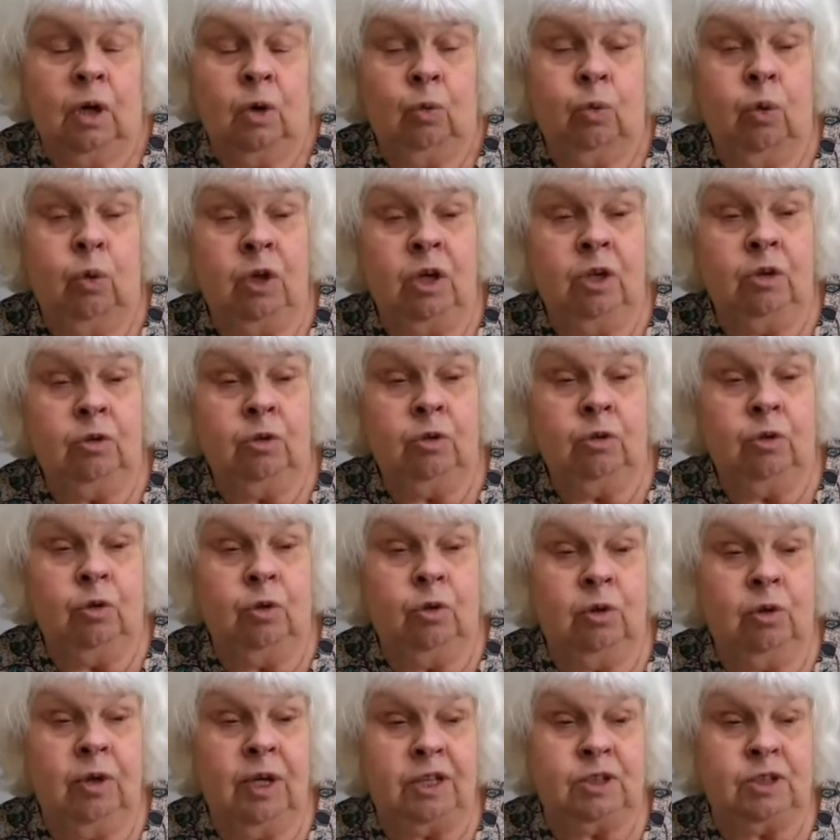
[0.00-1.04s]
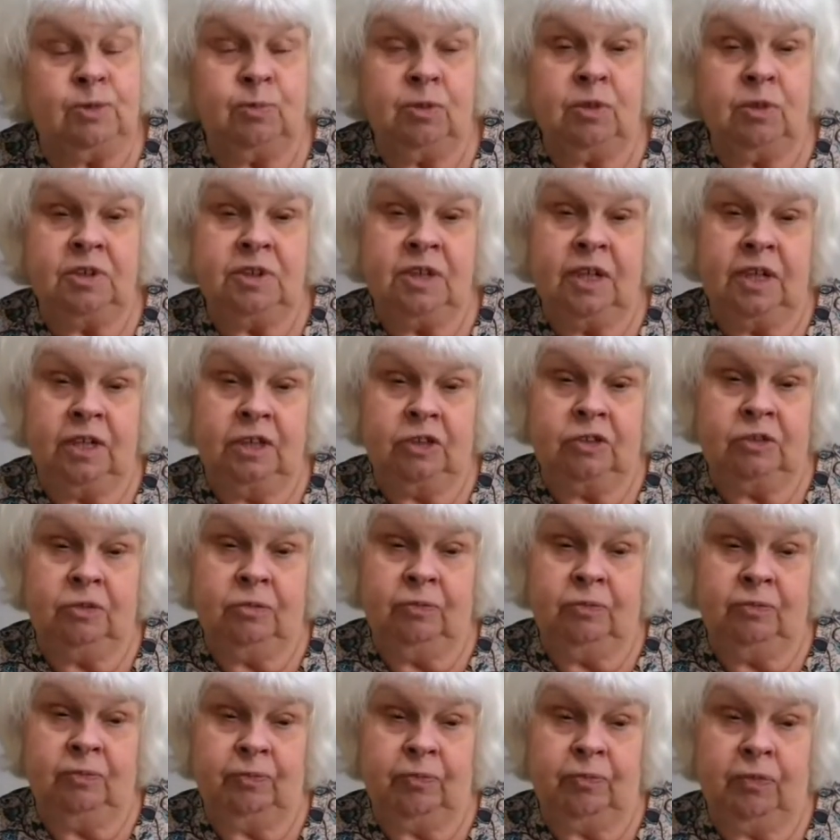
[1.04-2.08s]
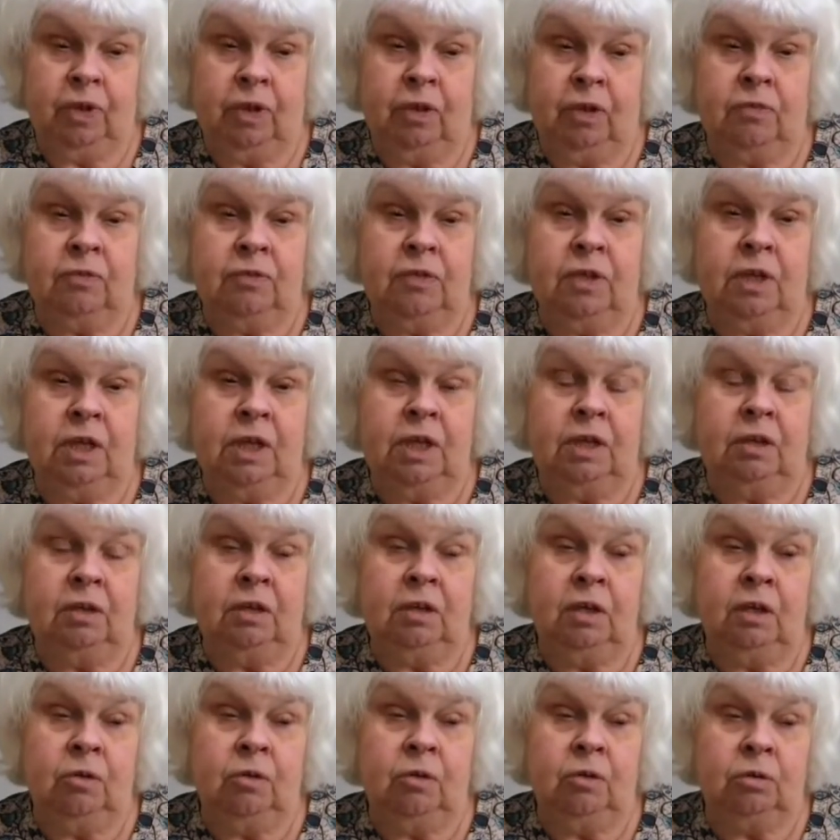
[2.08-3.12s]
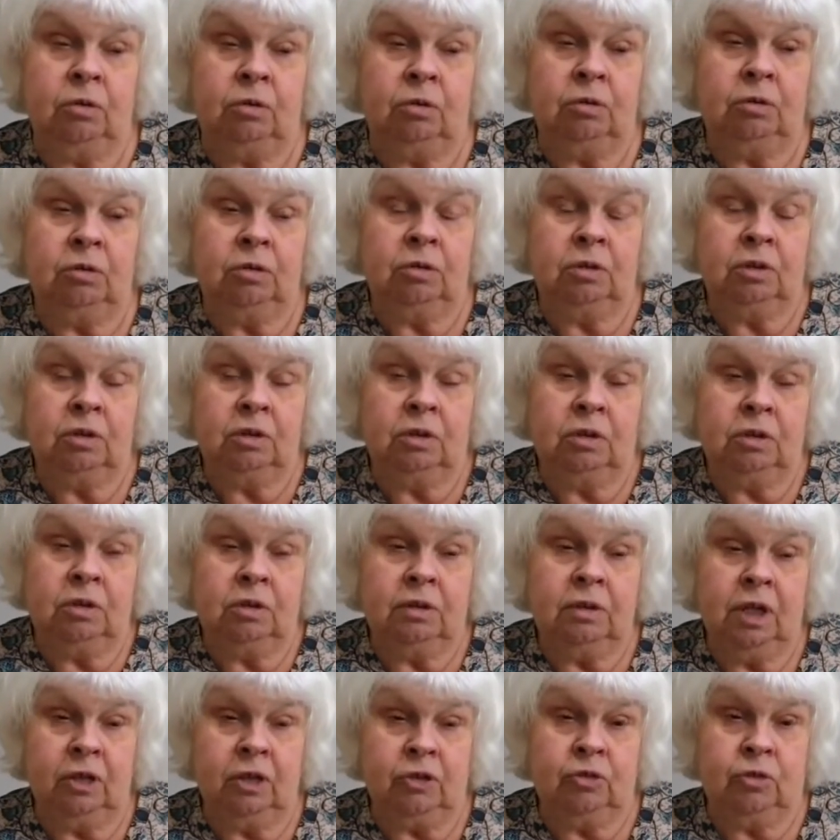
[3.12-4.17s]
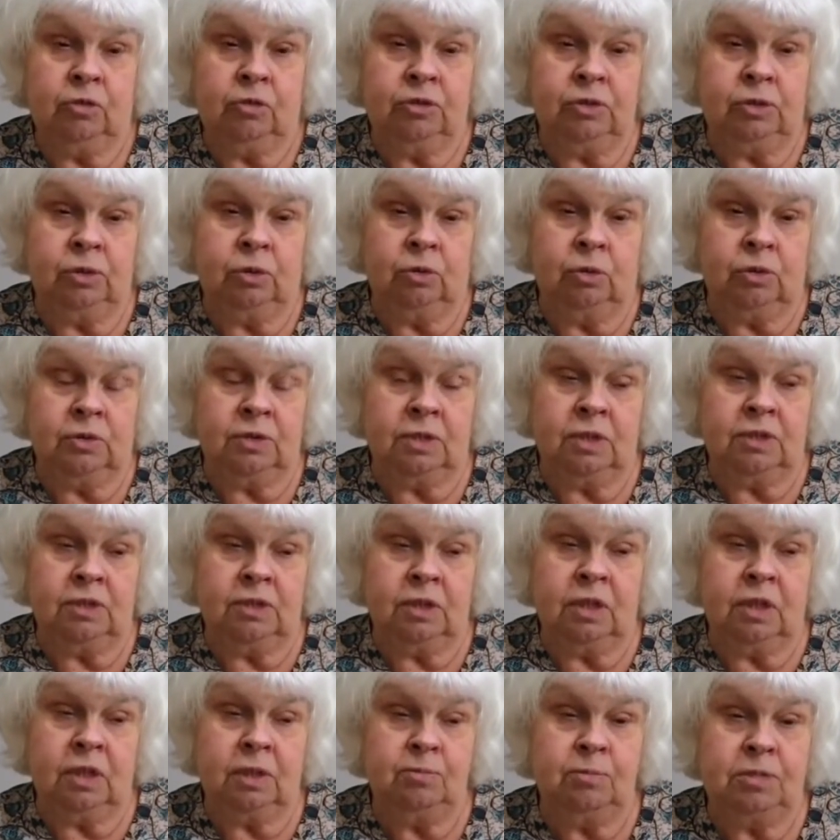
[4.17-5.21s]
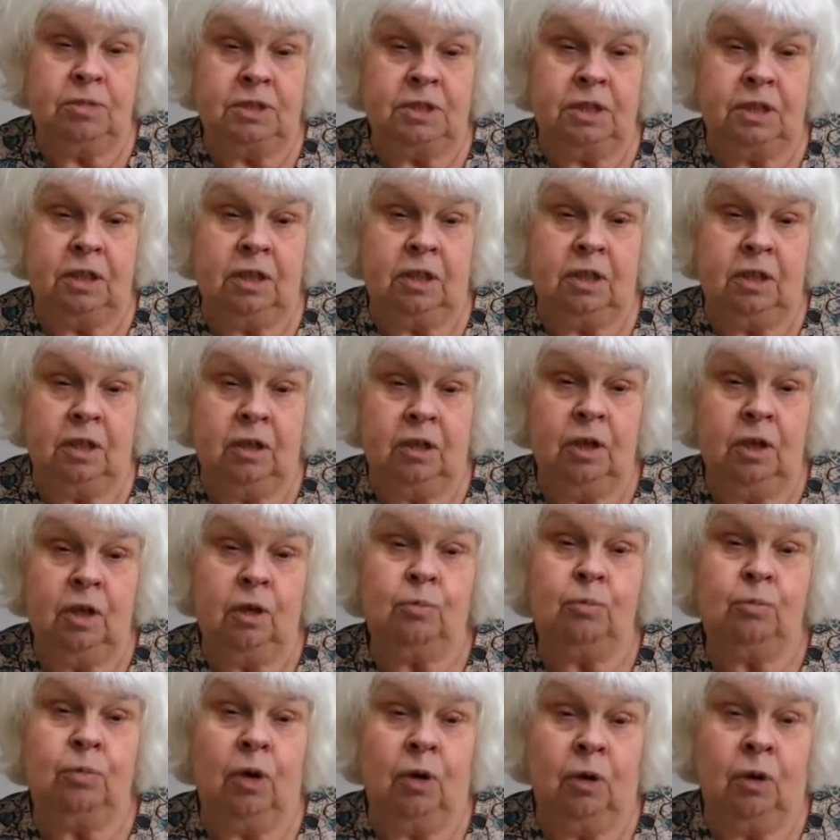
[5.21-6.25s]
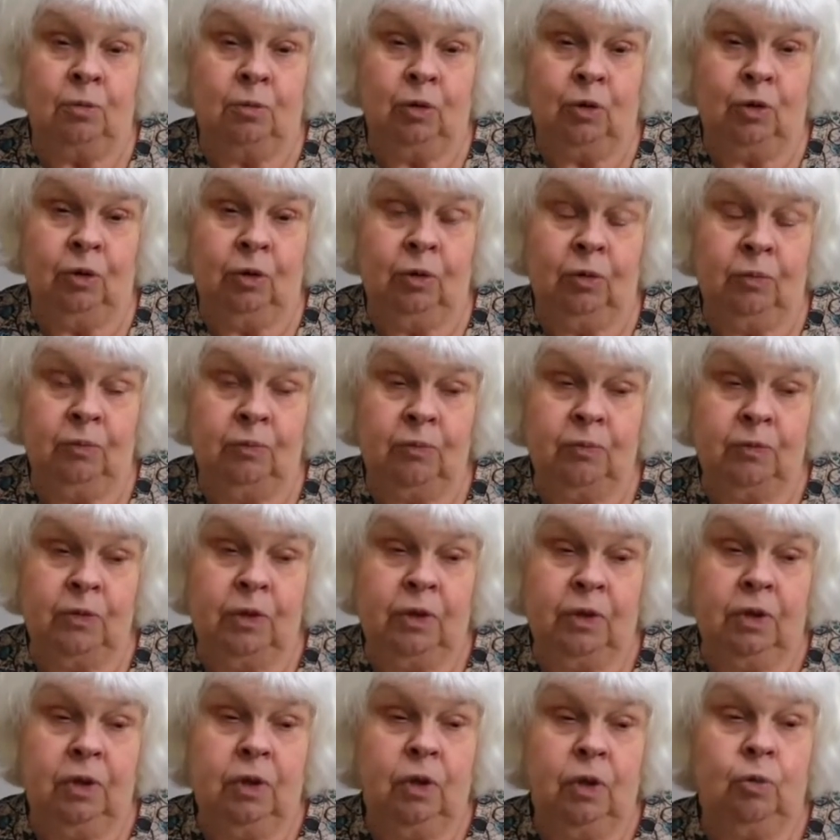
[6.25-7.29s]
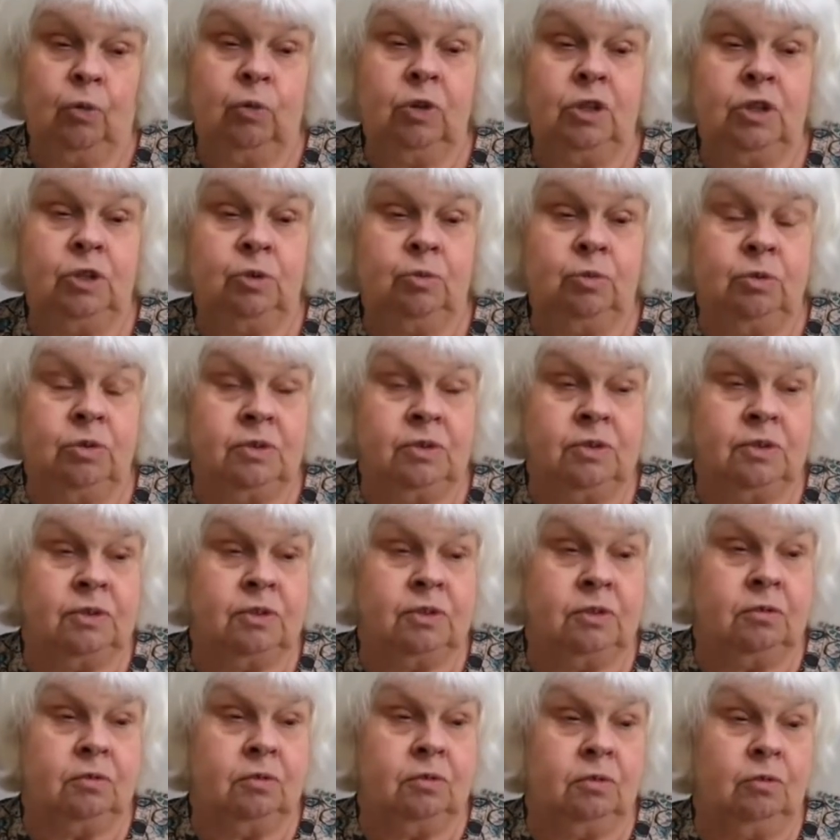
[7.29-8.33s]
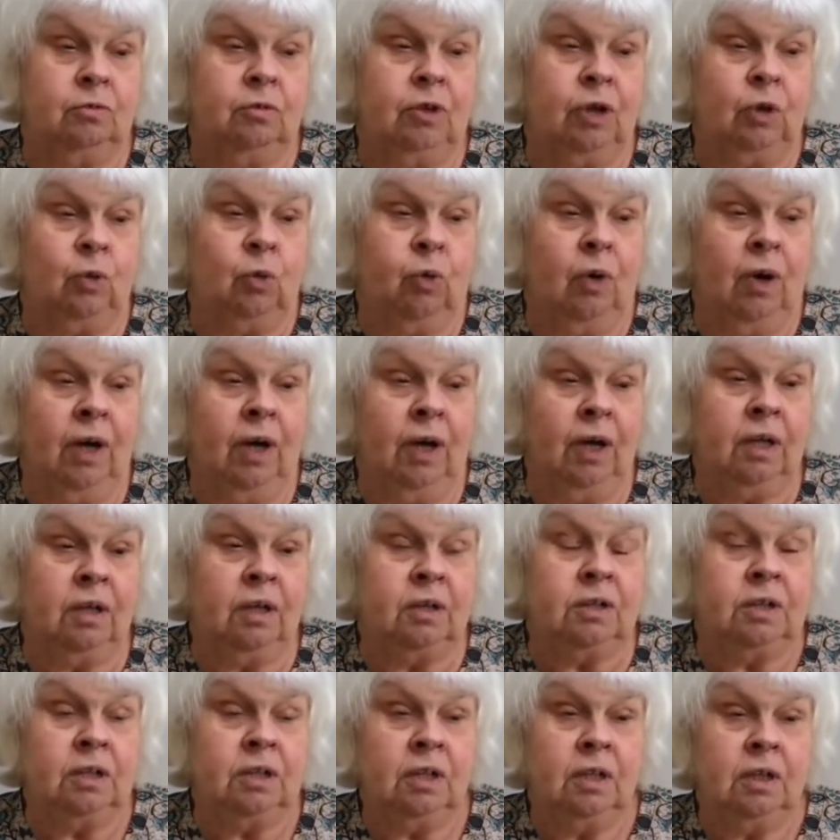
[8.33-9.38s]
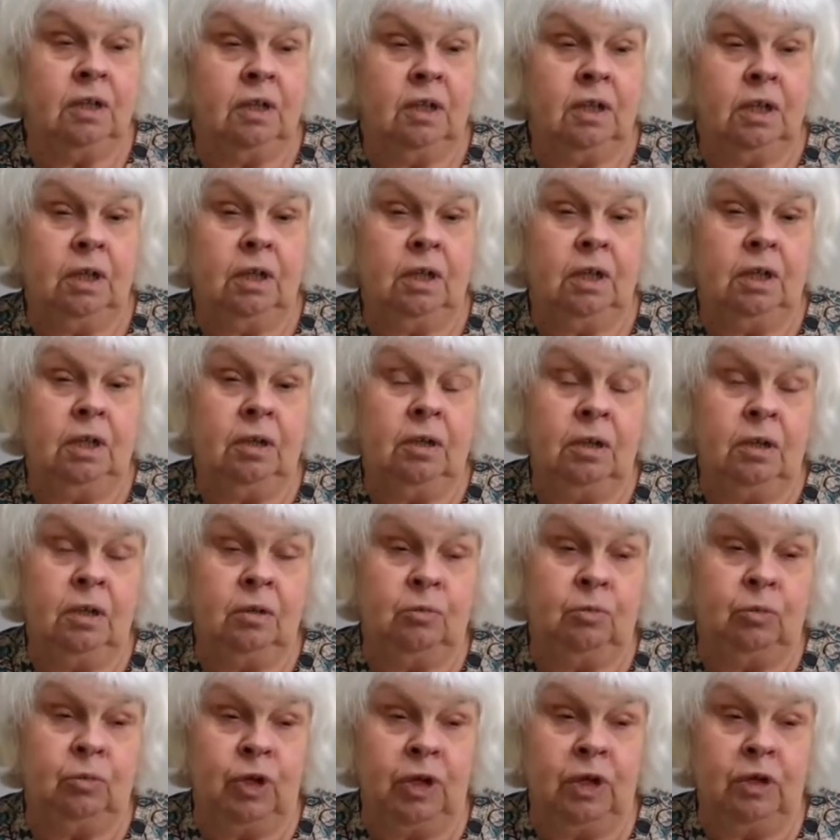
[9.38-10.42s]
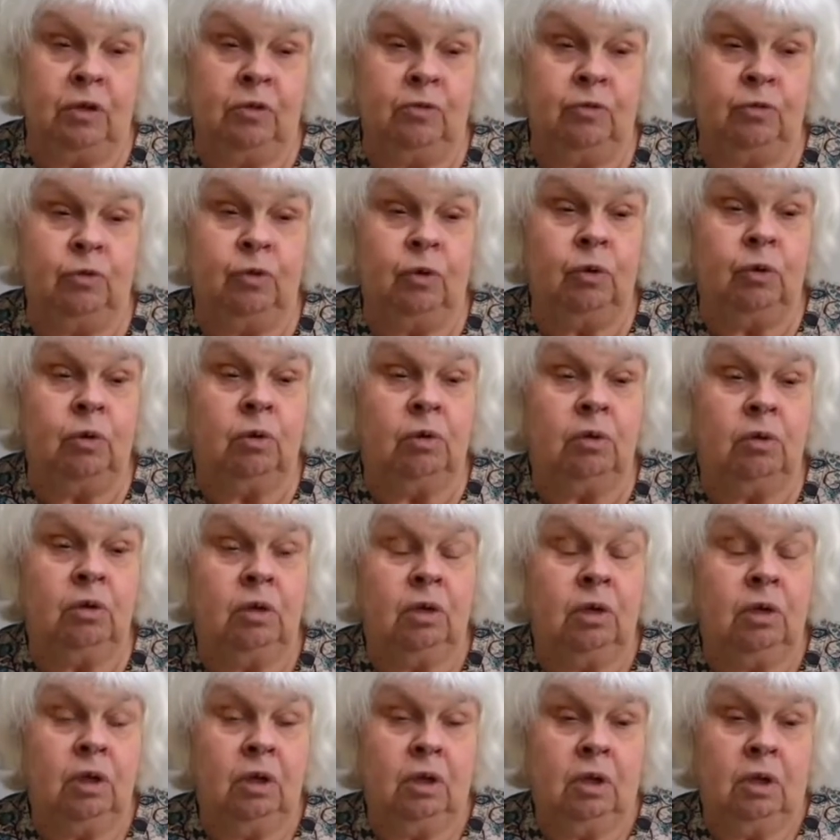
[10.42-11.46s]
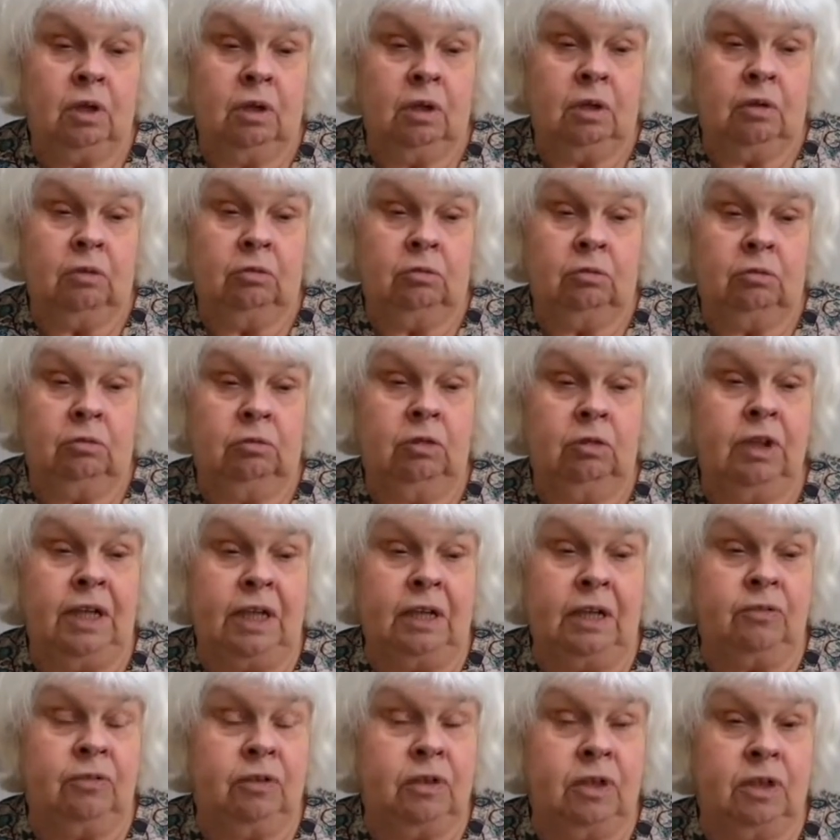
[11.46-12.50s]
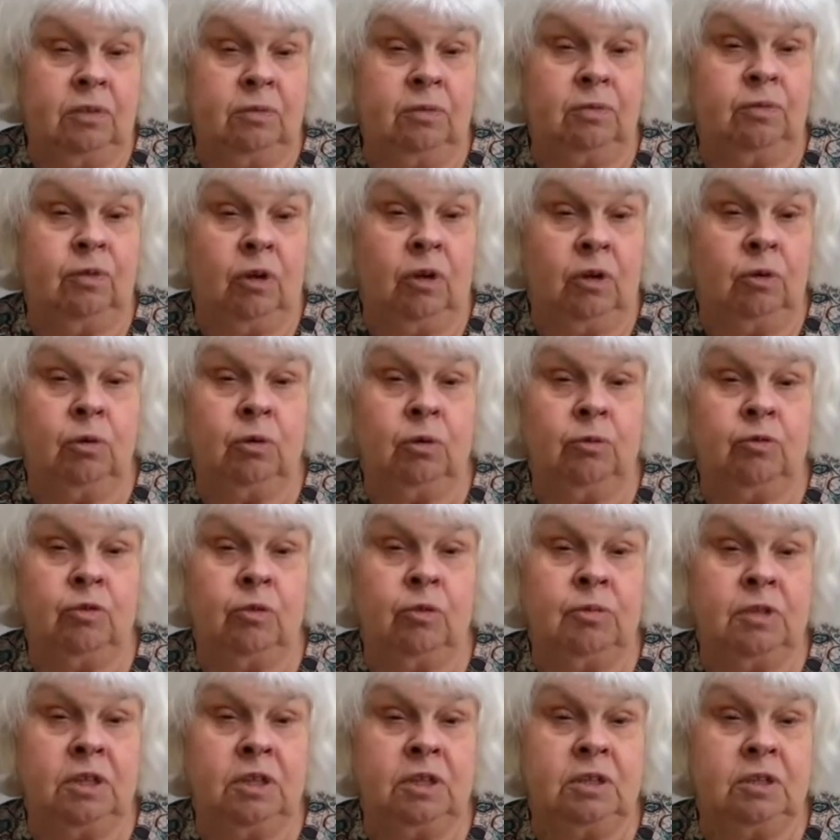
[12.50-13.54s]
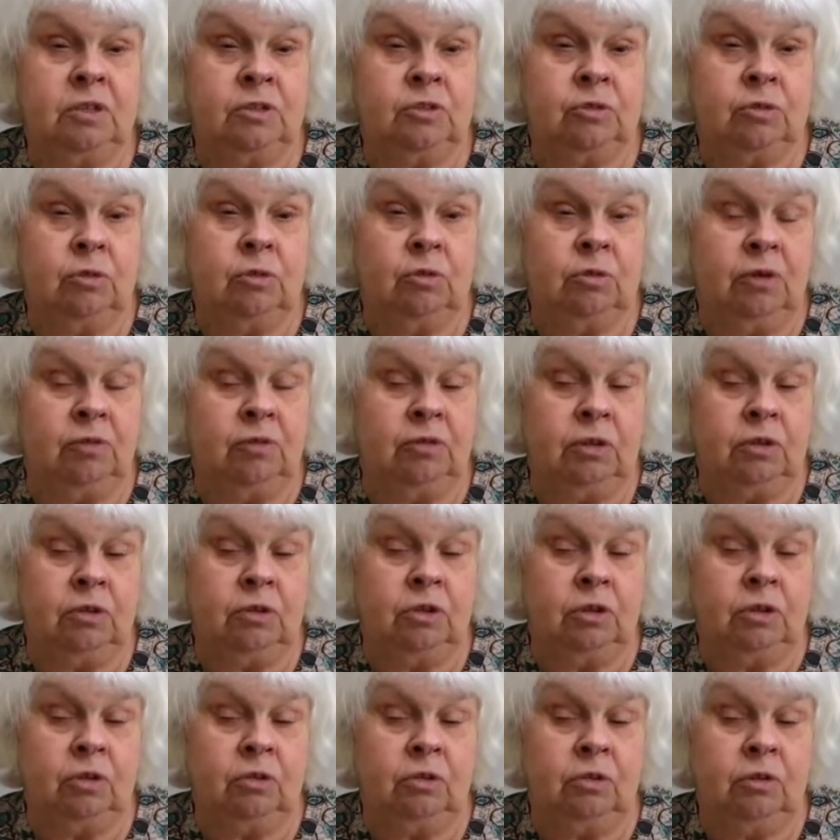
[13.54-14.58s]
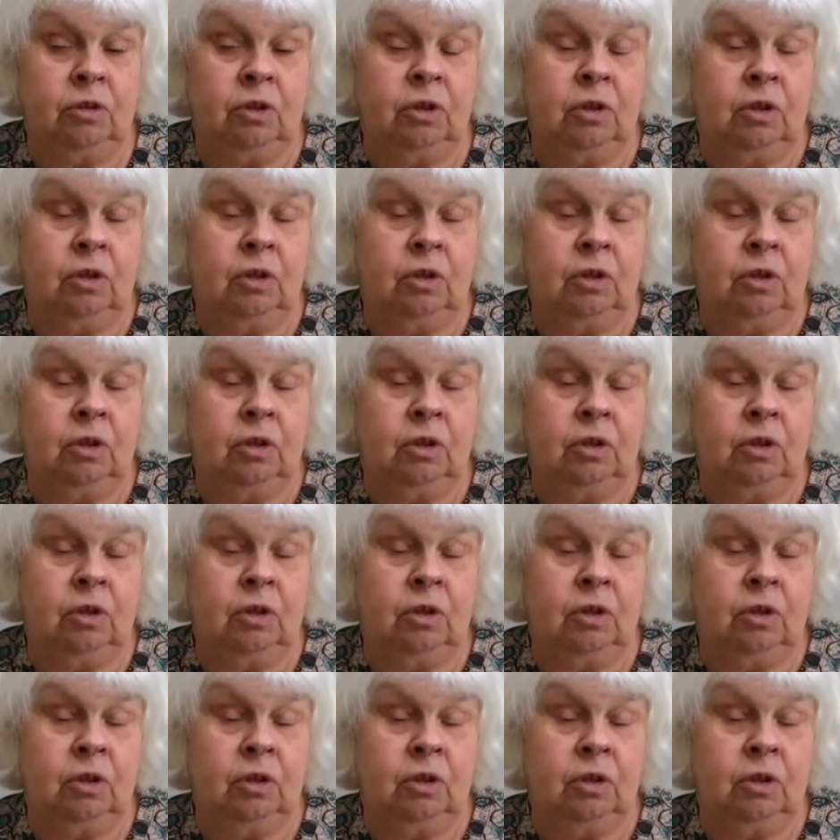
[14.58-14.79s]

what you could call exploitation of the local natural resources, and in particular palm oil, which was required in Britain for the follow-on from the Industrial Revolution,